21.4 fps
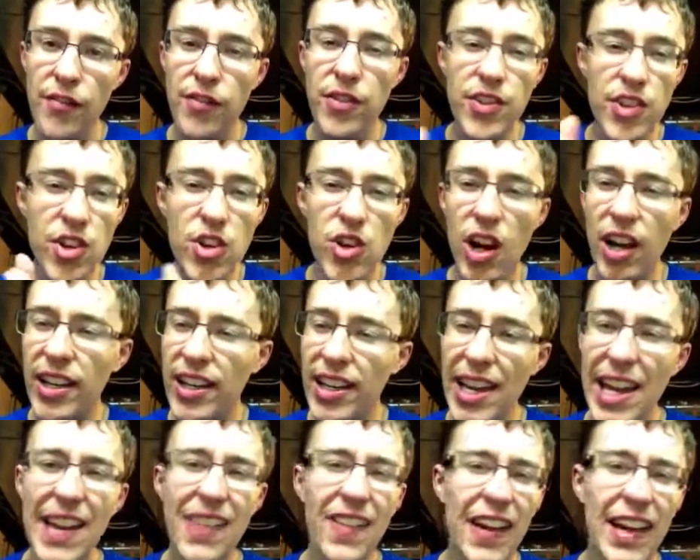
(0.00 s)
you,
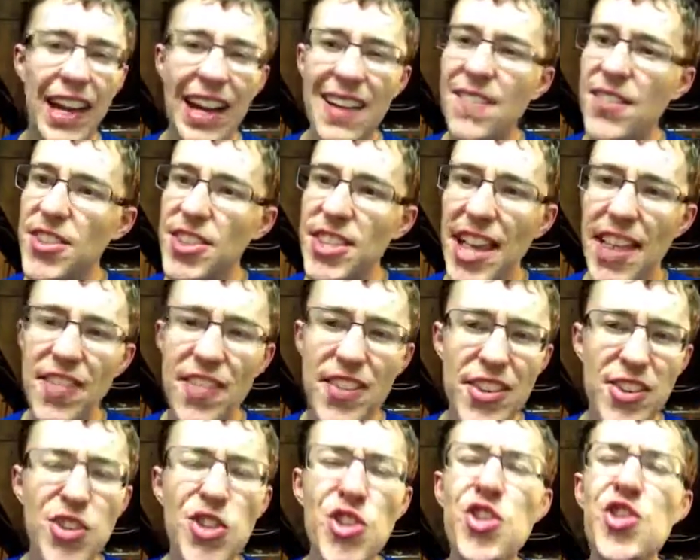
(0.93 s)
again, like I've said,
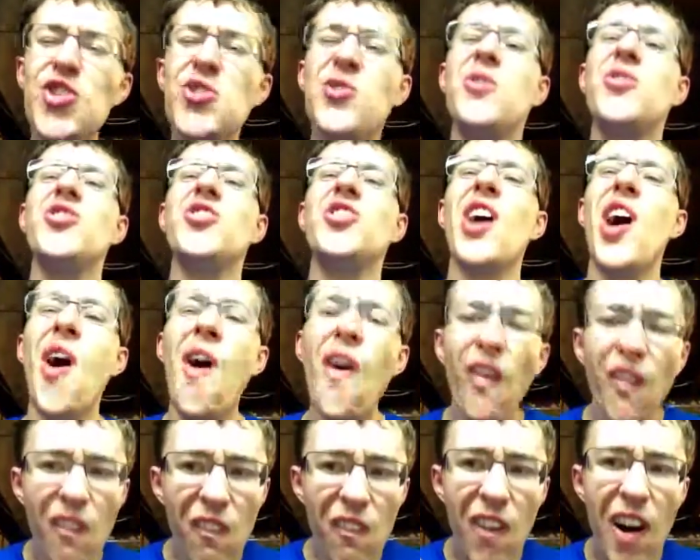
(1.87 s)
this is
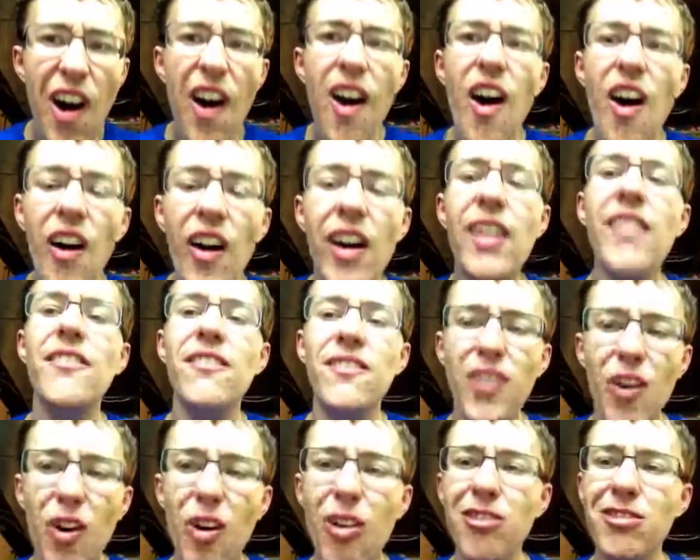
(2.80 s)
so
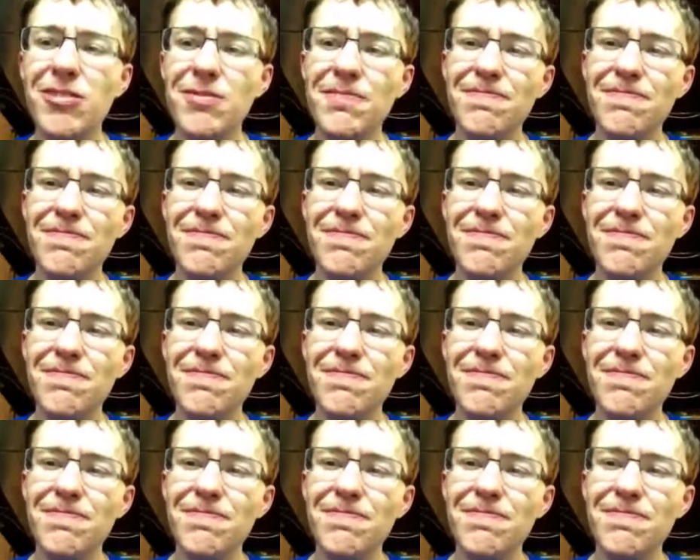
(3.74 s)
hurtful.